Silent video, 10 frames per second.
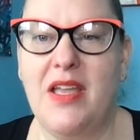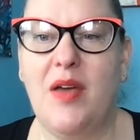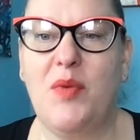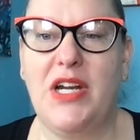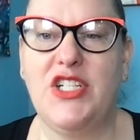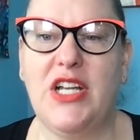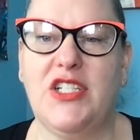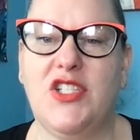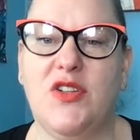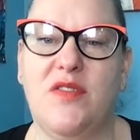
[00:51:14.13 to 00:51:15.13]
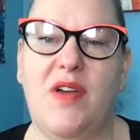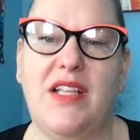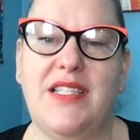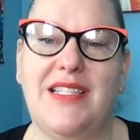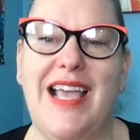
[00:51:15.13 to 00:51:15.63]
And when I checked to certify, it
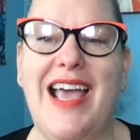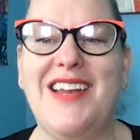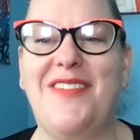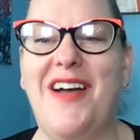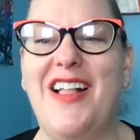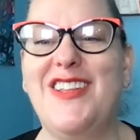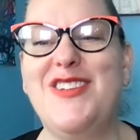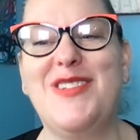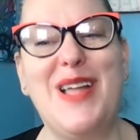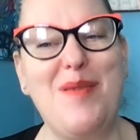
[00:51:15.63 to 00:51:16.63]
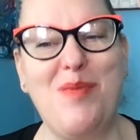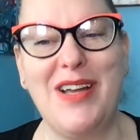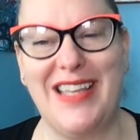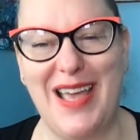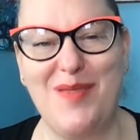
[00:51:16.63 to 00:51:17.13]
says I had to file a new claim
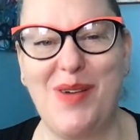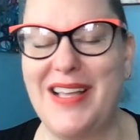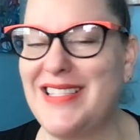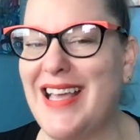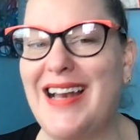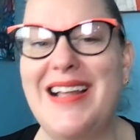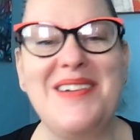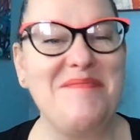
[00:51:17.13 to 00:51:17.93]
again. Why is that?